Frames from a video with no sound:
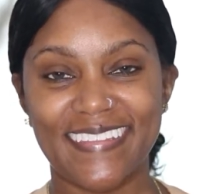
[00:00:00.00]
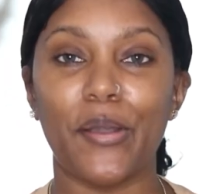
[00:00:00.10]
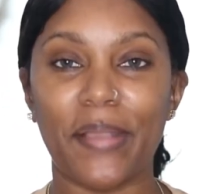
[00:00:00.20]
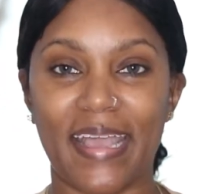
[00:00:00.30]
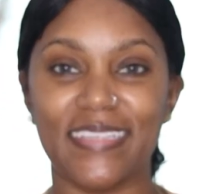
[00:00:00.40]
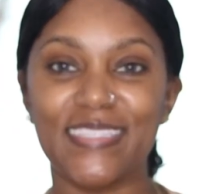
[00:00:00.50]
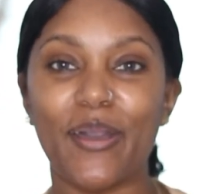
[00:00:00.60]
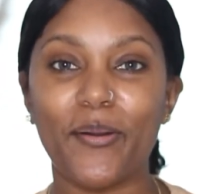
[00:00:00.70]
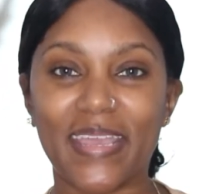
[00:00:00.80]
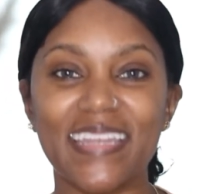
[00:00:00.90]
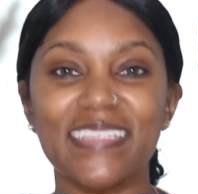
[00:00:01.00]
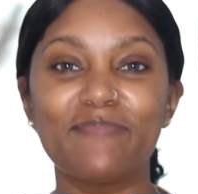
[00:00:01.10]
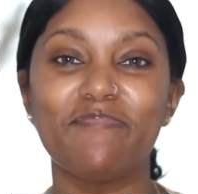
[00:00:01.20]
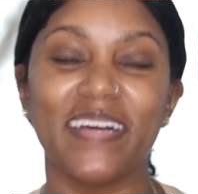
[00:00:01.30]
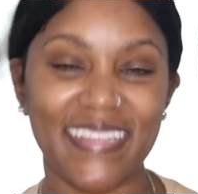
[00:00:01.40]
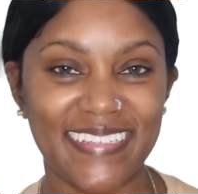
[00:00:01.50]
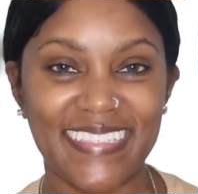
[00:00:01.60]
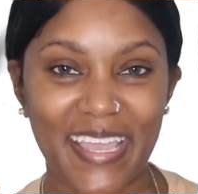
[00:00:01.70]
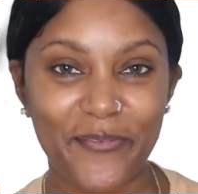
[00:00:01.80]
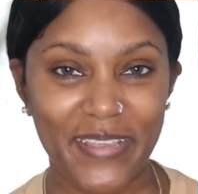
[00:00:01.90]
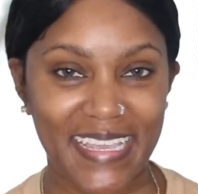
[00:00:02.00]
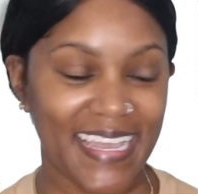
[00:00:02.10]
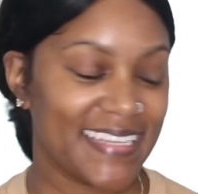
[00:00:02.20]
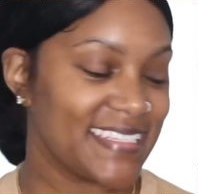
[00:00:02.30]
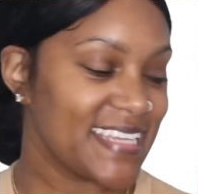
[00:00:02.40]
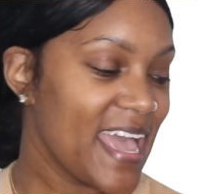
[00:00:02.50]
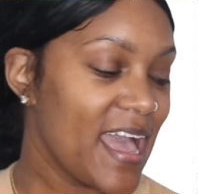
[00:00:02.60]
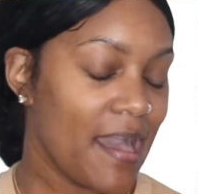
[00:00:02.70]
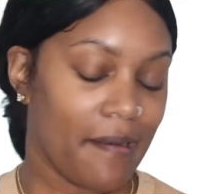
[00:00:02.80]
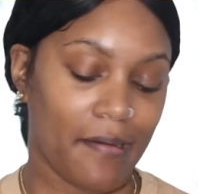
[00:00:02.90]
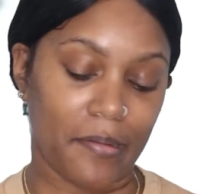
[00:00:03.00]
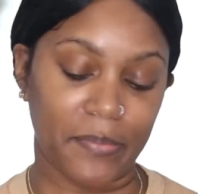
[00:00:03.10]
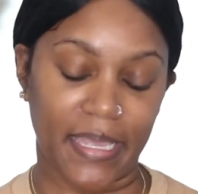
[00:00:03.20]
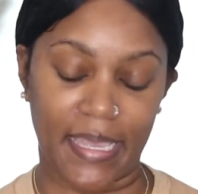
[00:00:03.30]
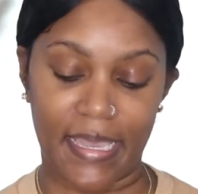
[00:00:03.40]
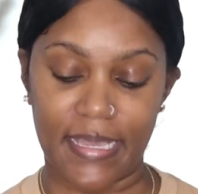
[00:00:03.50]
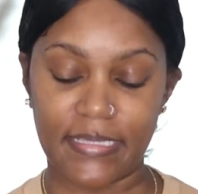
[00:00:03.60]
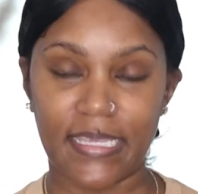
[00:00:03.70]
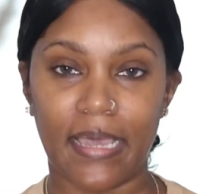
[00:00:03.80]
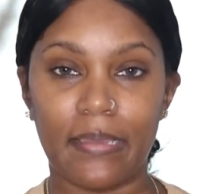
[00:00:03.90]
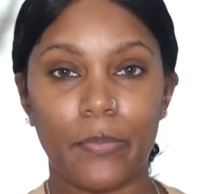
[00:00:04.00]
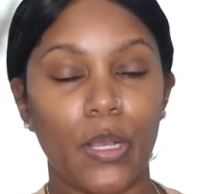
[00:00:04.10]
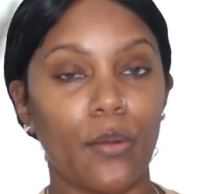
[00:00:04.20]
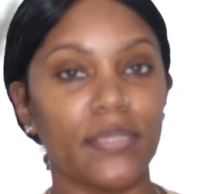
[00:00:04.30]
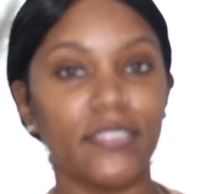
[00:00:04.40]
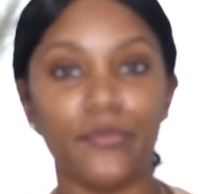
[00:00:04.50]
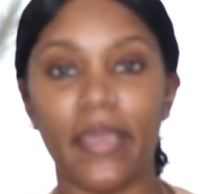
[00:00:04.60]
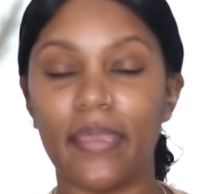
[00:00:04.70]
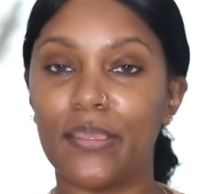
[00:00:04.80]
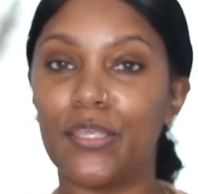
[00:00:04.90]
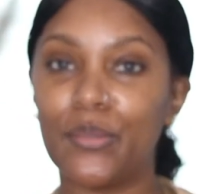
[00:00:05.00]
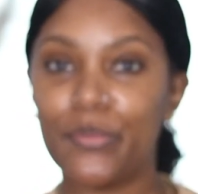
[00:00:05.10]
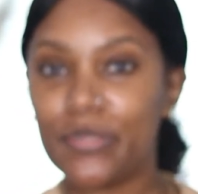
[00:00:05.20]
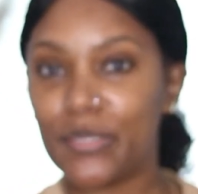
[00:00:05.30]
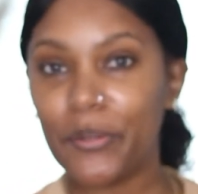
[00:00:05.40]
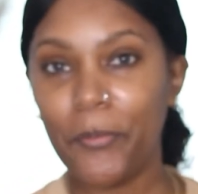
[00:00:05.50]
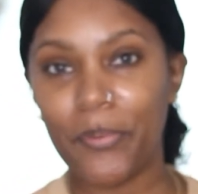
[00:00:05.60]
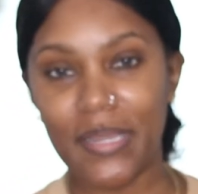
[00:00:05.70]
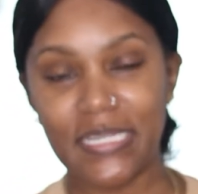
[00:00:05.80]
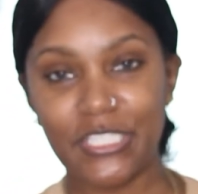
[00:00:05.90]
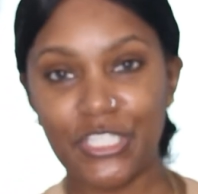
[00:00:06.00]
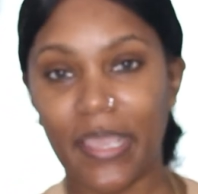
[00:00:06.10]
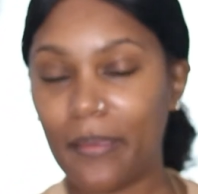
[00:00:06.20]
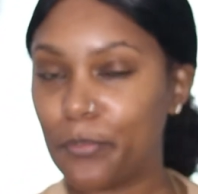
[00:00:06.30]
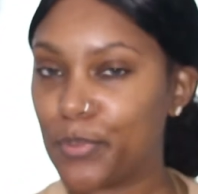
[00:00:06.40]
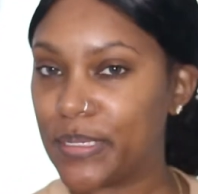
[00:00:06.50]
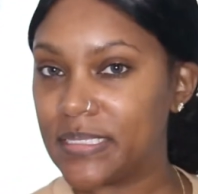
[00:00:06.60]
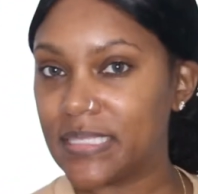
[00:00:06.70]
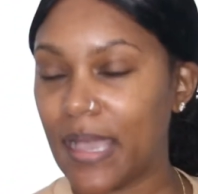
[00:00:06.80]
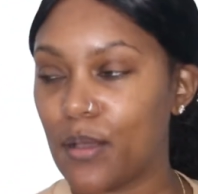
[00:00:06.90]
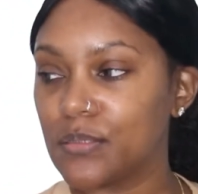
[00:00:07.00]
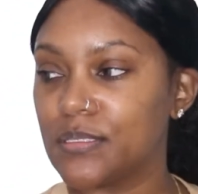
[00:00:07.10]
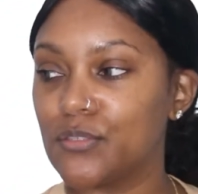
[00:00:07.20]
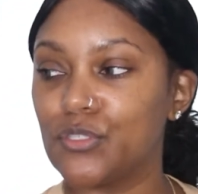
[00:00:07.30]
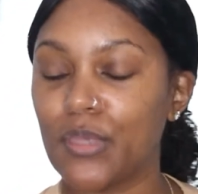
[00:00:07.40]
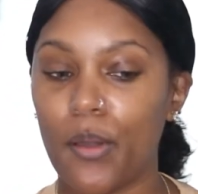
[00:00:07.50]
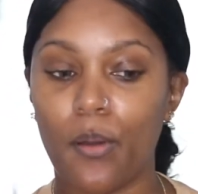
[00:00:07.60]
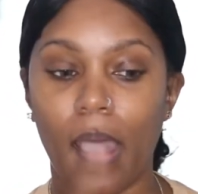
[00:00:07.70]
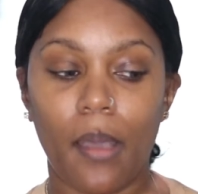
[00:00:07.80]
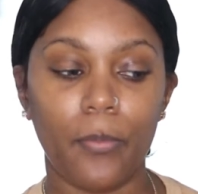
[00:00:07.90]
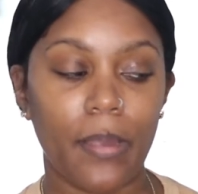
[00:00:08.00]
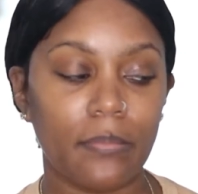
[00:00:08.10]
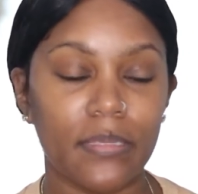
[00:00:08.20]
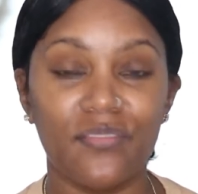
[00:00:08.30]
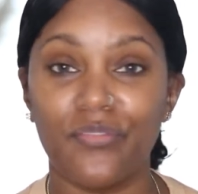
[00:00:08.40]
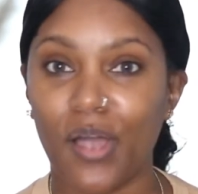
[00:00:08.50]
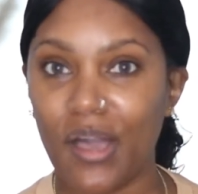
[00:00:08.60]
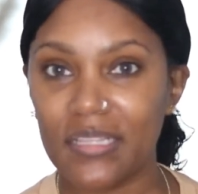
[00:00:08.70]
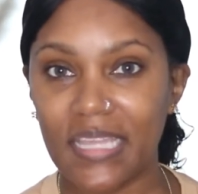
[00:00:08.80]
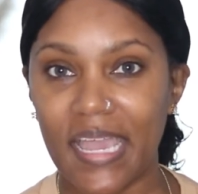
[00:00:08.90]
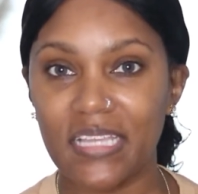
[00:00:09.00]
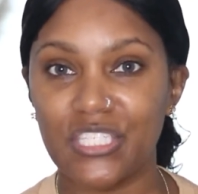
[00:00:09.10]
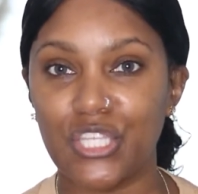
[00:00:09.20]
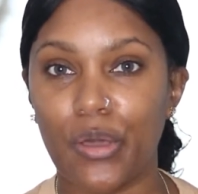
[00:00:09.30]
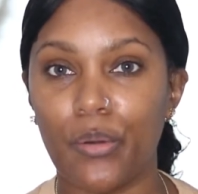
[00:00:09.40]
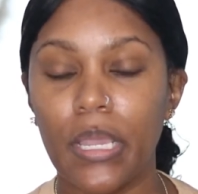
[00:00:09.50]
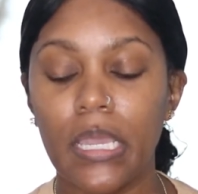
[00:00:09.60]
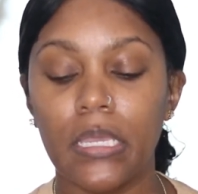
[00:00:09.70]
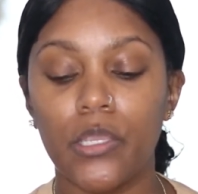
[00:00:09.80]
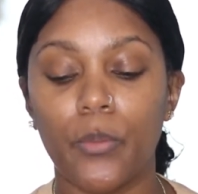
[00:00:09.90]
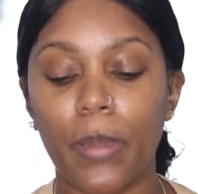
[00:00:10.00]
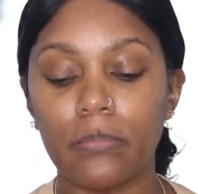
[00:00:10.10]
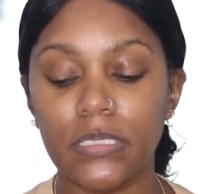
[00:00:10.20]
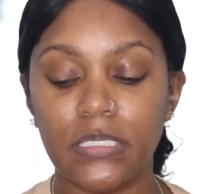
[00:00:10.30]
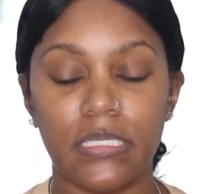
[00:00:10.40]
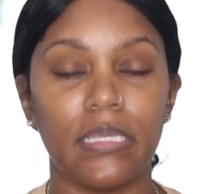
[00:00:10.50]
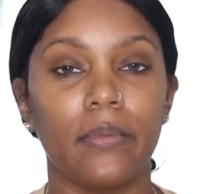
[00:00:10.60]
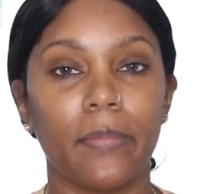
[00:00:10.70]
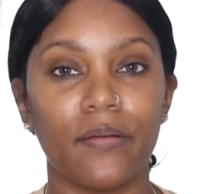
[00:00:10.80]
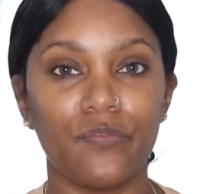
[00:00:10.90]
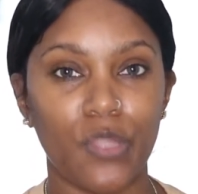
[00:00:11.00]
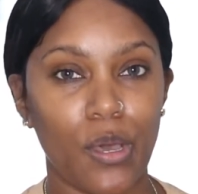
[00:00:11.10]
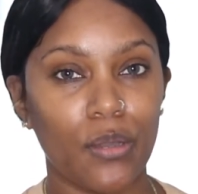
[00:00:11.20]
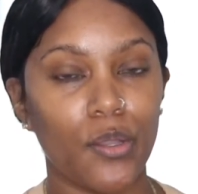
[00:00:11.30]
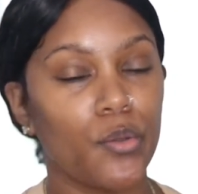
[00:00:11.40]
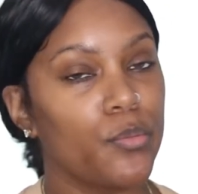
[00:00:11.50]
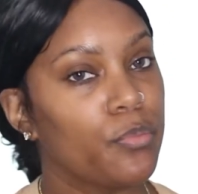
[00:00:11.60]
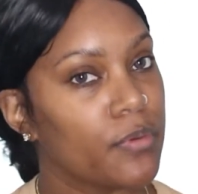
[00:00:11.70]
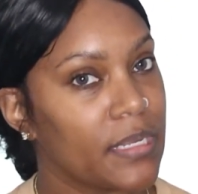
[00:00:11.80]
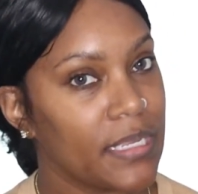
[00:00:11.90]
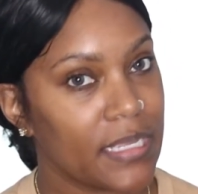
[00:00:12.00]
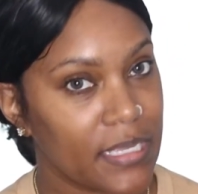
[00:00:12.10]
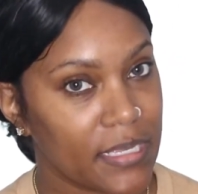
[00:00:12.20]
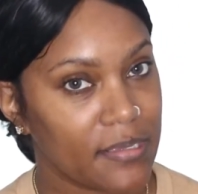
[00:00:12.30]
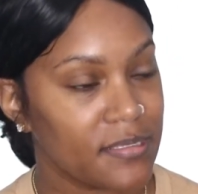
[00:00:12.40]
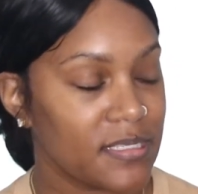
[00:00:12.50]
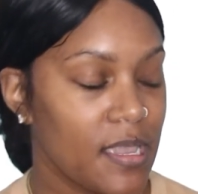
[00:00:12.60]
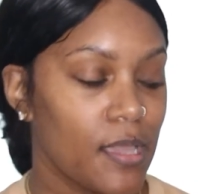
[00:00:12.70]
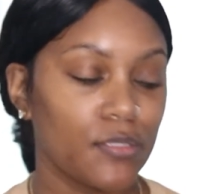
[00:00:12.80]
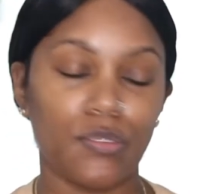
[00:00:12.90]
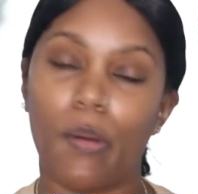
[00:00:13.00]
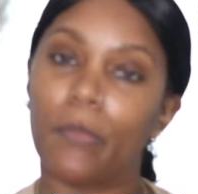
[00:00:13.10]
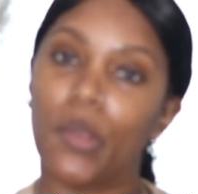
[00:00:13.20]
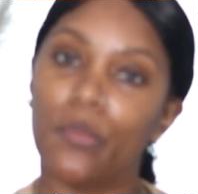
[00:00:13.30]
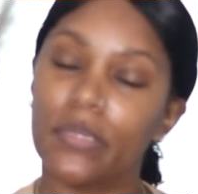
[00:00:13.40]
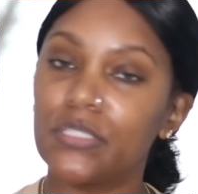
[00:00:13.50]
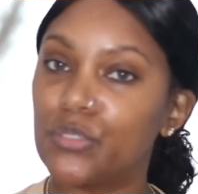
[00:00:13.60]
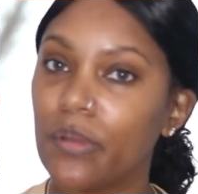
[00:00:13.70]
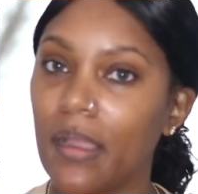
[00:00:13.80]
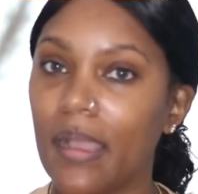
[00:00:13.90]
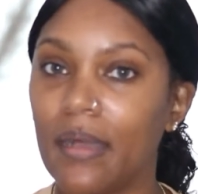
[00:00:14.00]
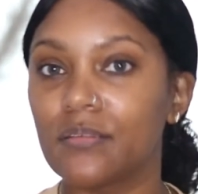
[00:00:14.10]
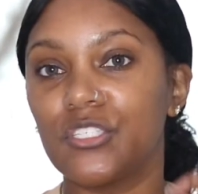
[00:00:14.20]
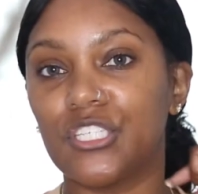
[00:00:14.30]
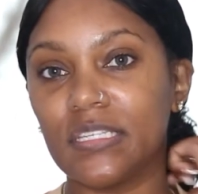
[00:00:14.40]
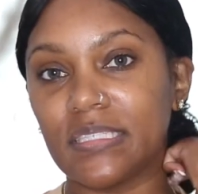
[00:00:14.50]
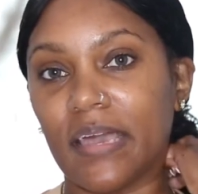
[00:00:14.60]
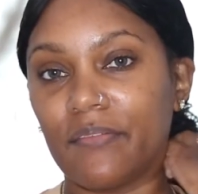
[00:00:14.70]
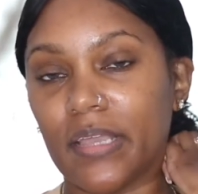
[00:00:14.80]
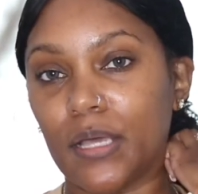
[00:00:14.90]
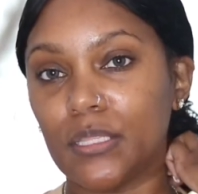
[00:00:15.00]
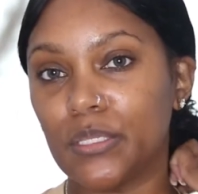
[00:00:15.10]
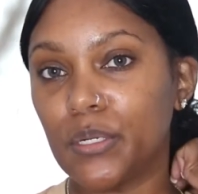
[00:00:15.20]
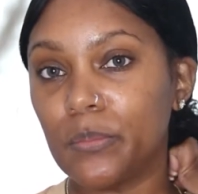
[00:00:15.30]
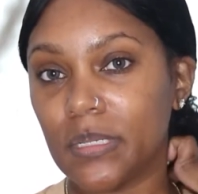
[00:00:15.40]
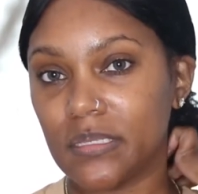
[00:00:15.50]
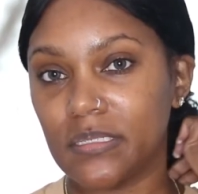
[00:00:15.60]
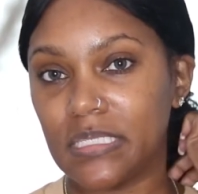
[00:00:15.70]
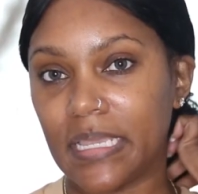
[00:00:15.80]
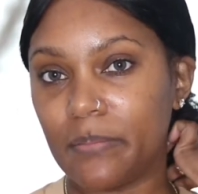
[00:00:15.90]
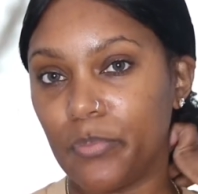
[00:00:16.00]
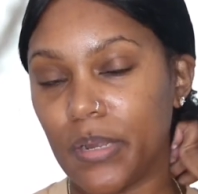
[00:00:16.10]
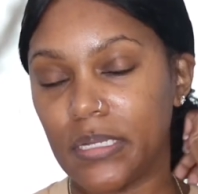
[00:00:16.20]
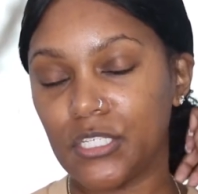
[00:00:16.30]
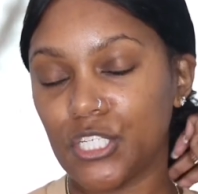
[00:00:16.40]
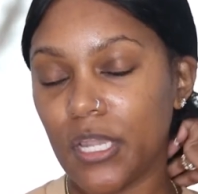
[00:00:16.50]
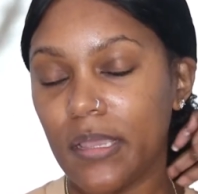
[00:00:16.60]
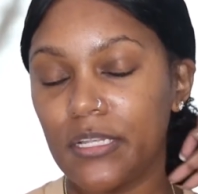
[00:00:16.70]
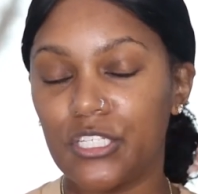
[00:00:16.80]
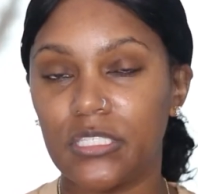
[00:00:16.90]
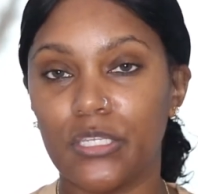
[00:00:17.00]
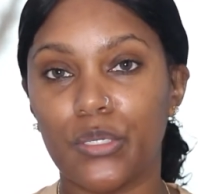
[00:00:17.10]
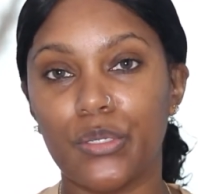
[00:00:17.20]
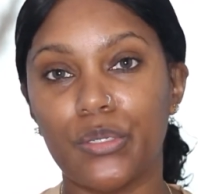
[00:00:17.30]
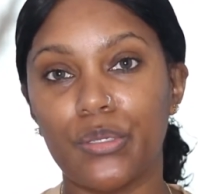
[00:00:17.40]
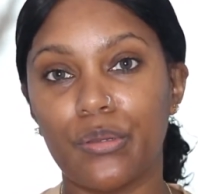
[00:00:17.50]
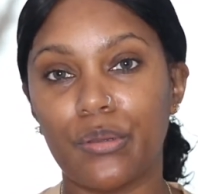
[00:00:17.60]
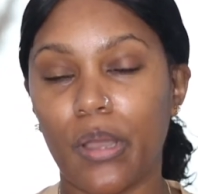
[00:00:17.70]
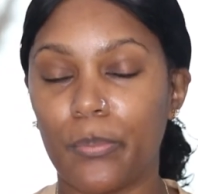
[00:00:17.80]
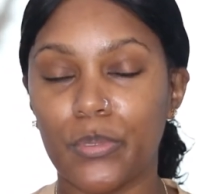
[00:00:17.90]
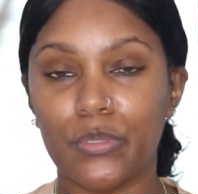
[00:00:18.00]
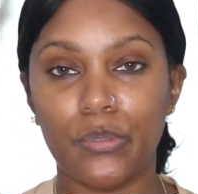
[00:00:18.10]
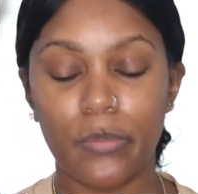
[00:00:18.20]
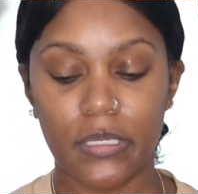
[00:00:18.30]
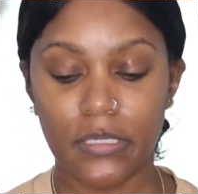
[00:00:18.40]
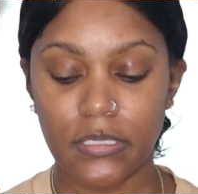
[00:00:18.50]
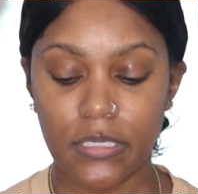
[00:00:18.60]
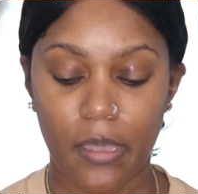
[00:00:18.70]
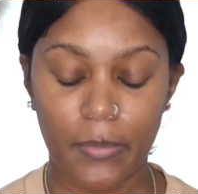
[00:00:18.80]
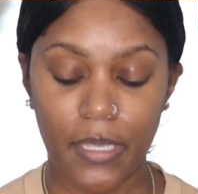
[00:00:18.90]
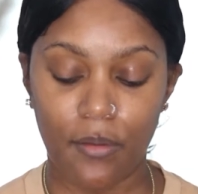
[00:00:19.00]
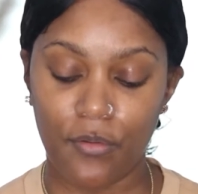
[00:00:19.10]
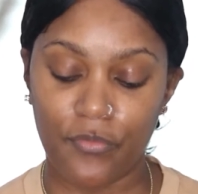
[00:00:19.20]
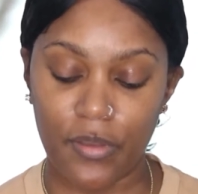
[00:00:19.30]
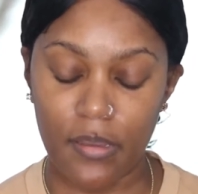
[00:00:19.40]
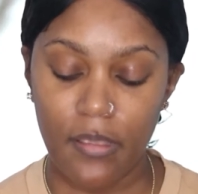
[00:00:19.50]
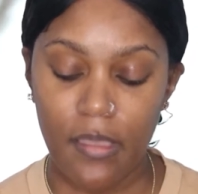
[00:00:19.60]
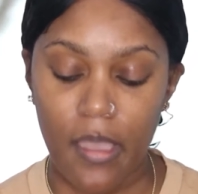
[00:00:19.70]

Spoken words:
Okay, so it is Mother's Day weekend, and I'm going to a cute little brunch at Bree's house. So I'll probably vlog that, so you'll probably see in my vlog who Bree is. So I'm going to her house. She's having a little Mother's Day brunch, just a couple little mothers coming over.